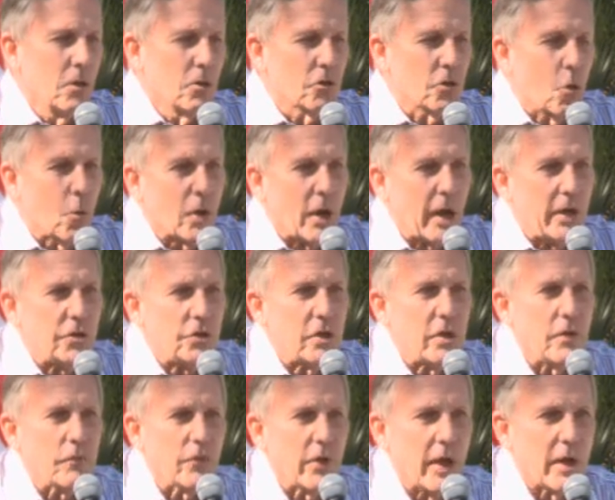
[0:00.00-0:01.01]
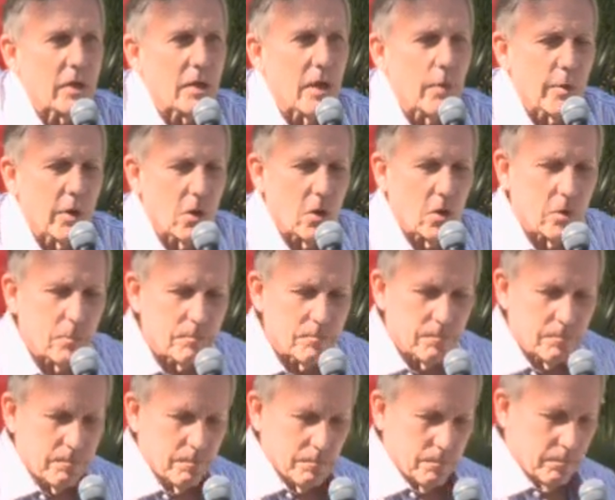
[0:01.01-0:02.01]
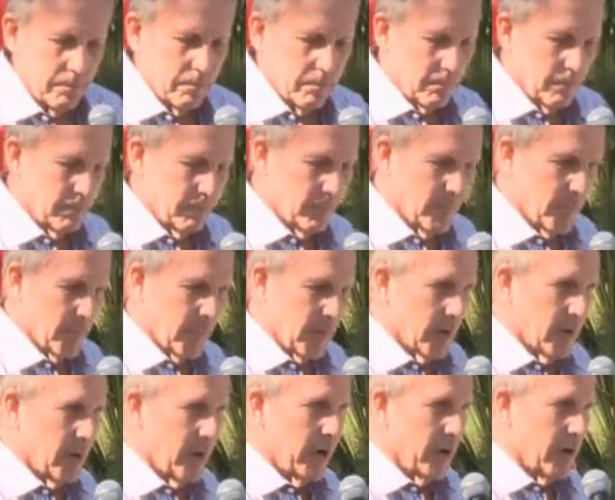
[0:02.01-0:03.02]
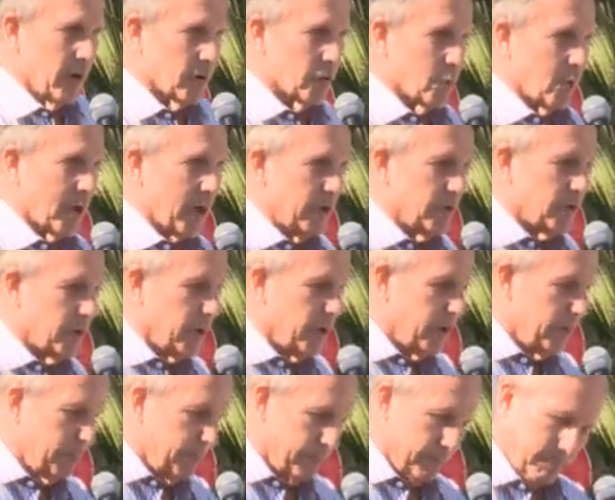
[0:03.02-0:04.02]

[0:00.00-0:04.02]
So when I see a vet coming home, here's what I see.